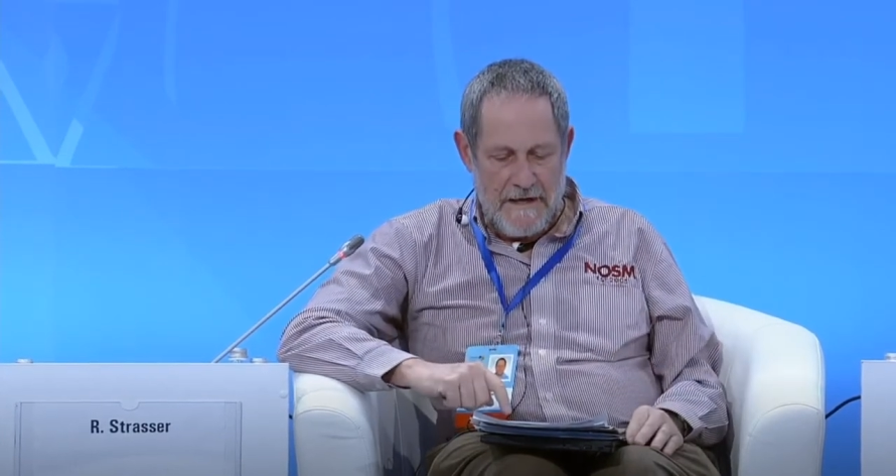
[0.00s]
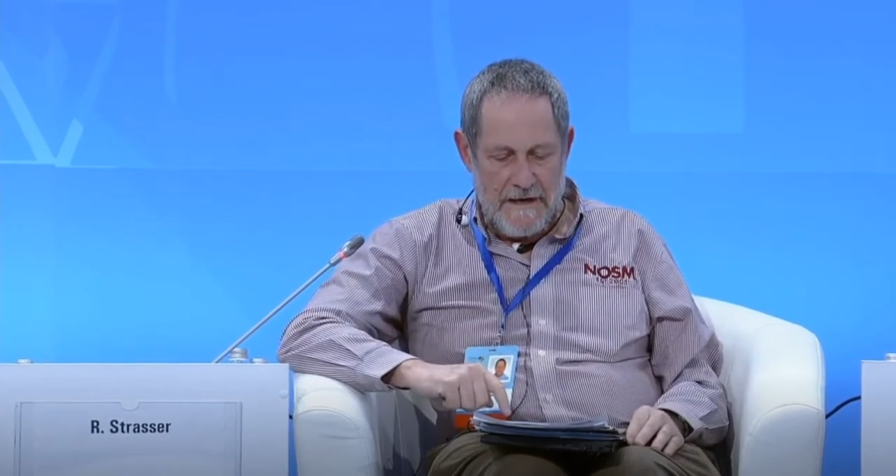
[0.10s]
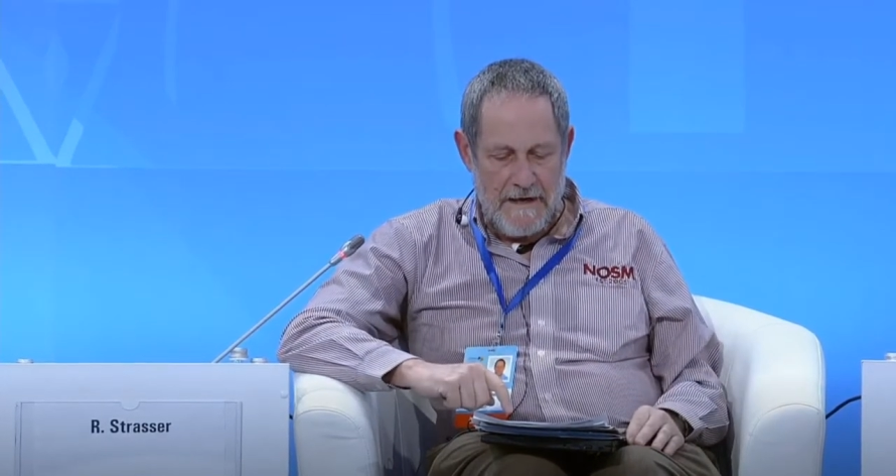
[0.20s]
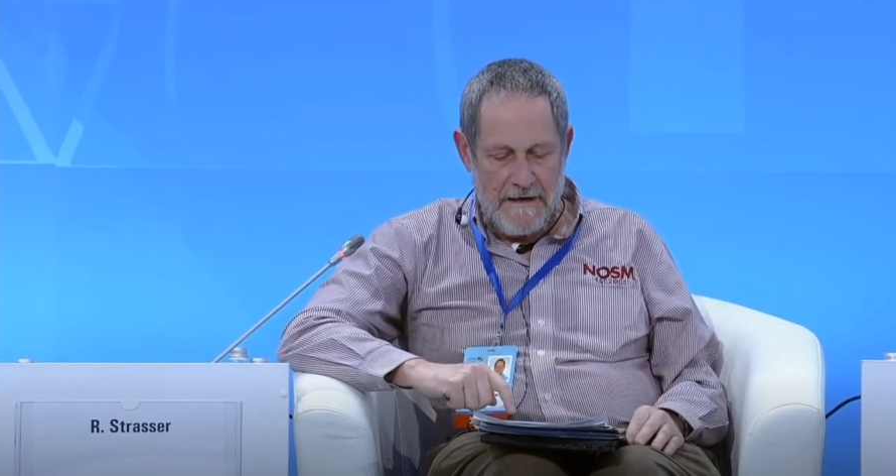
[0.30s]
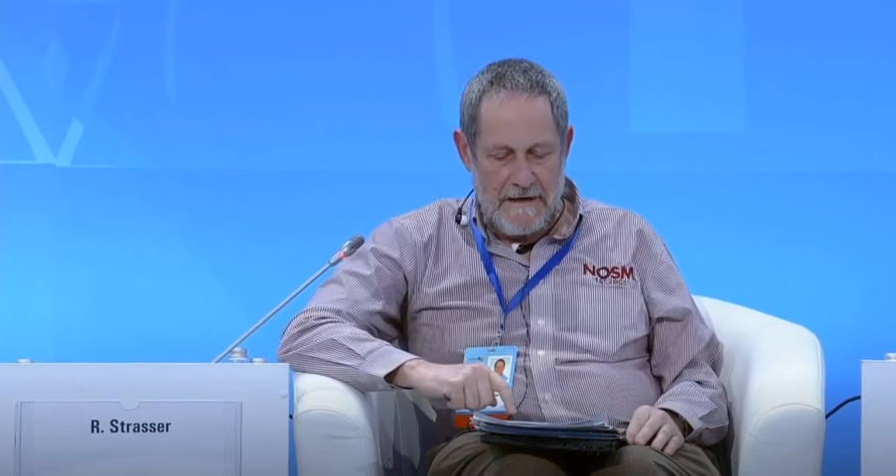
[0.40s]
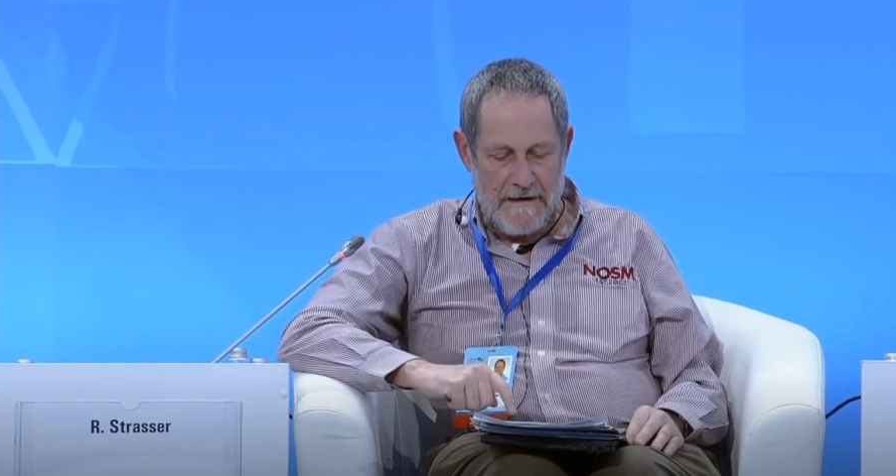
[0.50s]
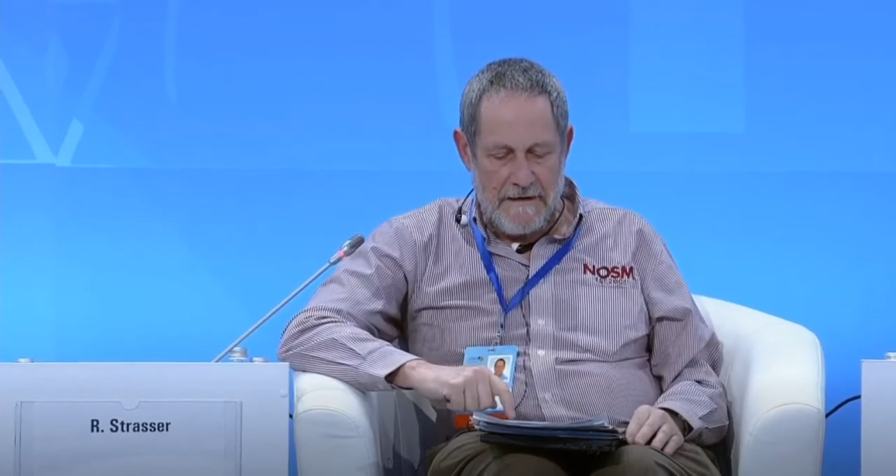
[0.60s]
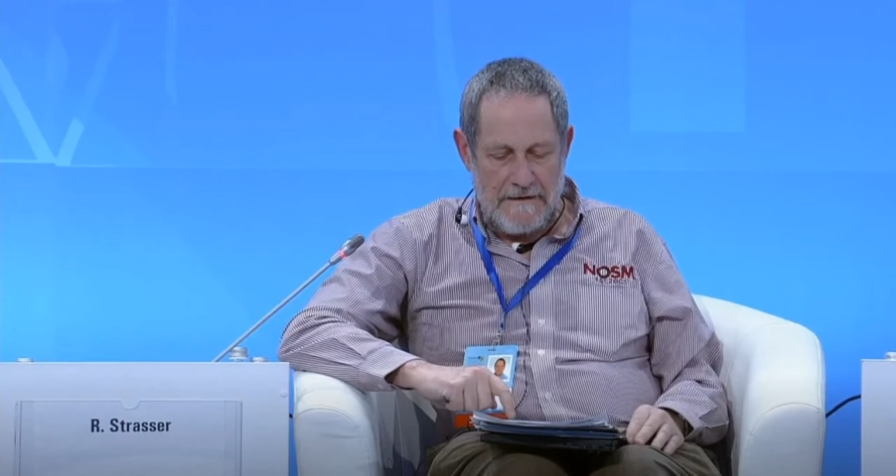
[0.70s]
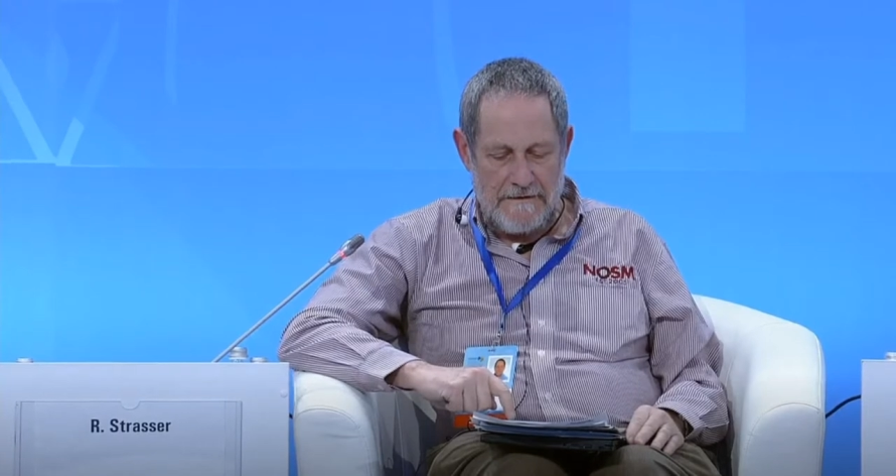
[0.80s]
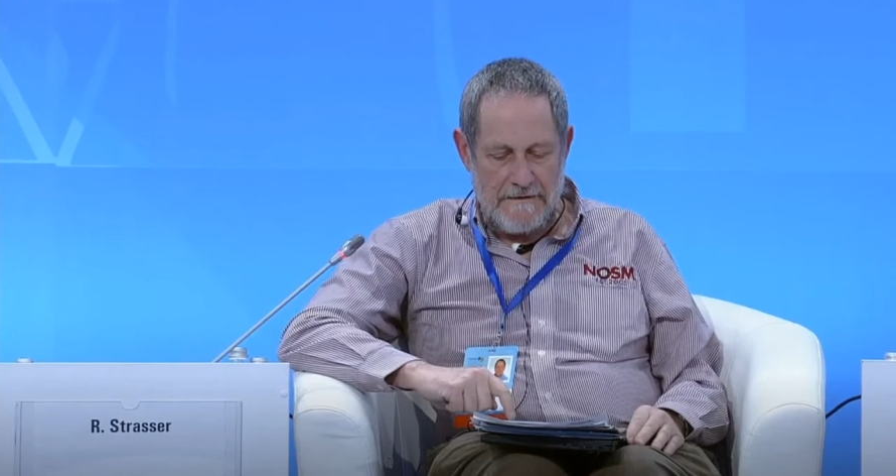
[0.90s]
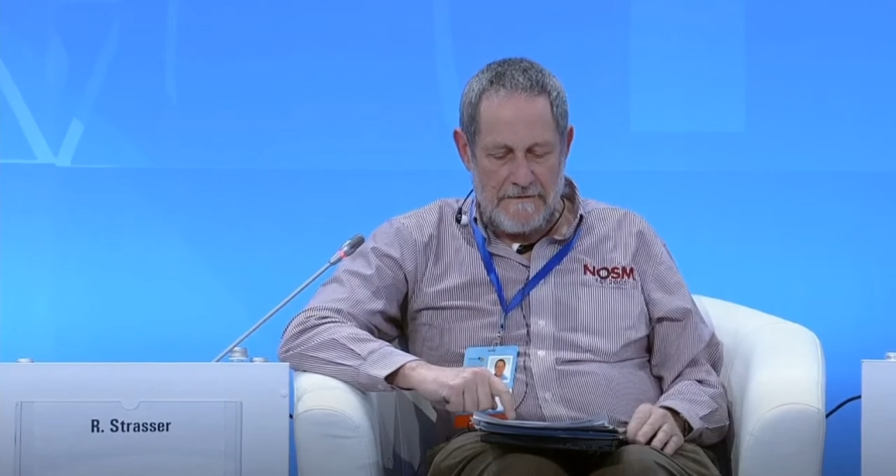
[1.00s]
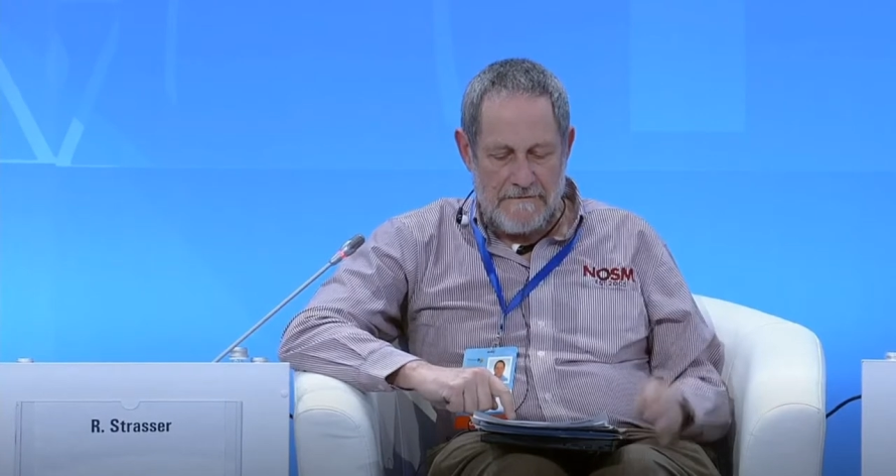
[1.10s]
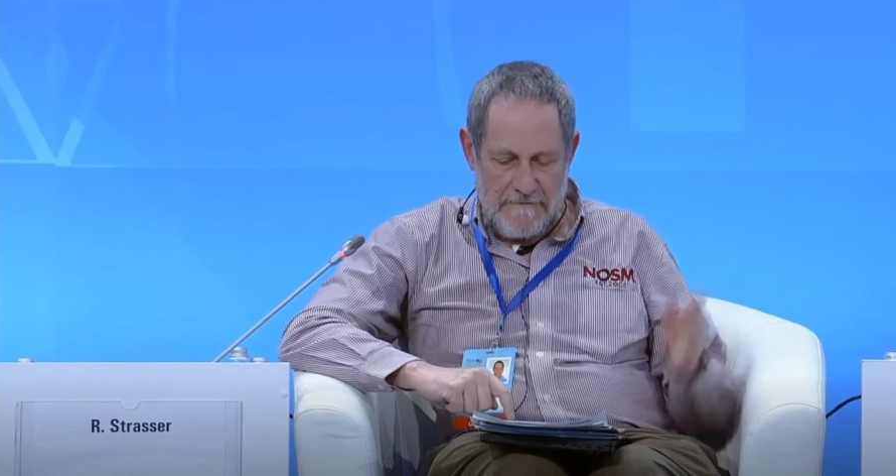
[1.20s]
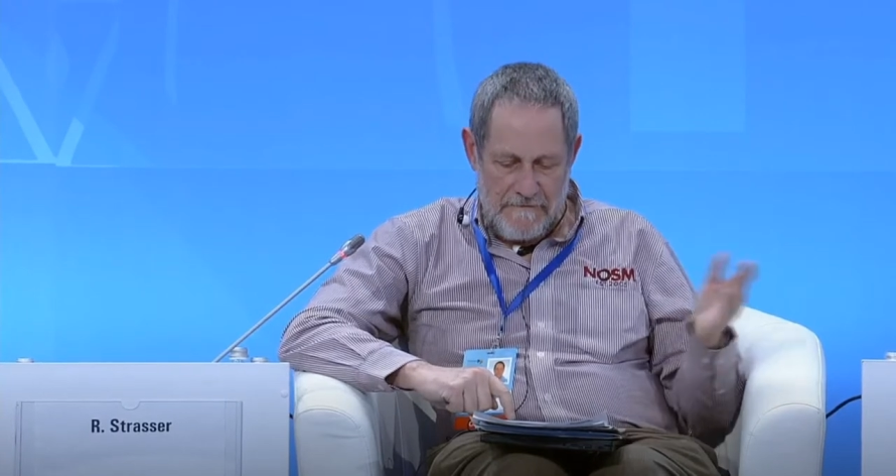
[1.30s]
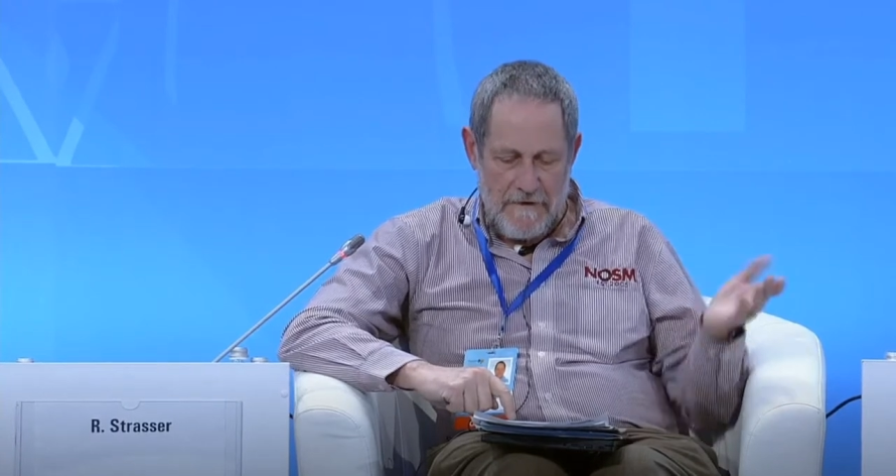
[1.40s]

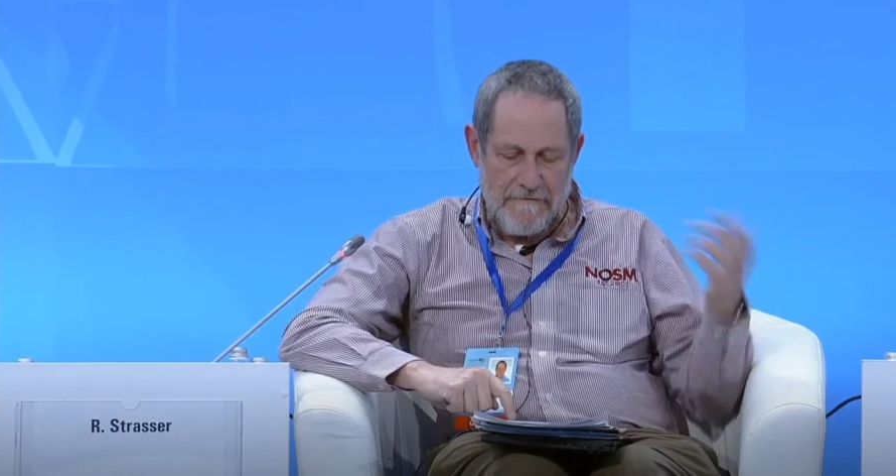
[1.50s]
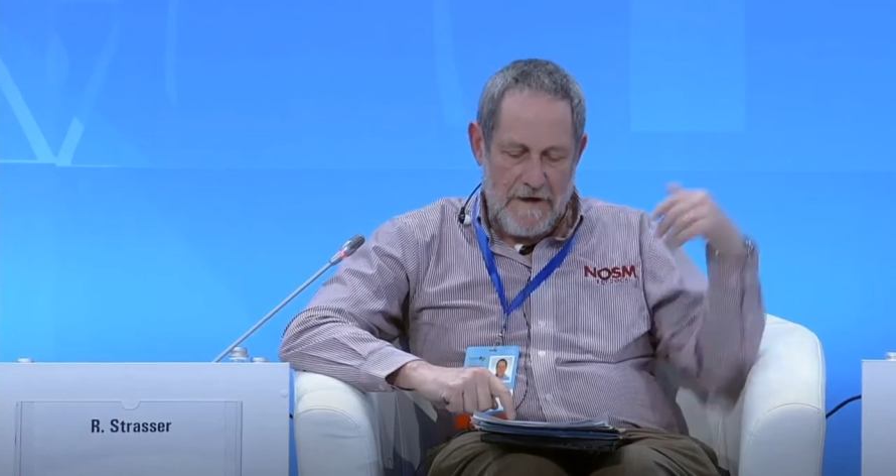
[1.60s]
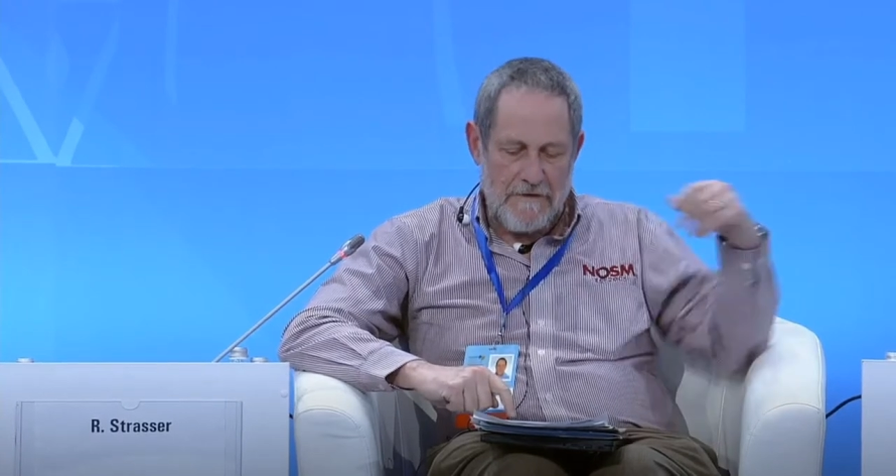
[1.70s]
of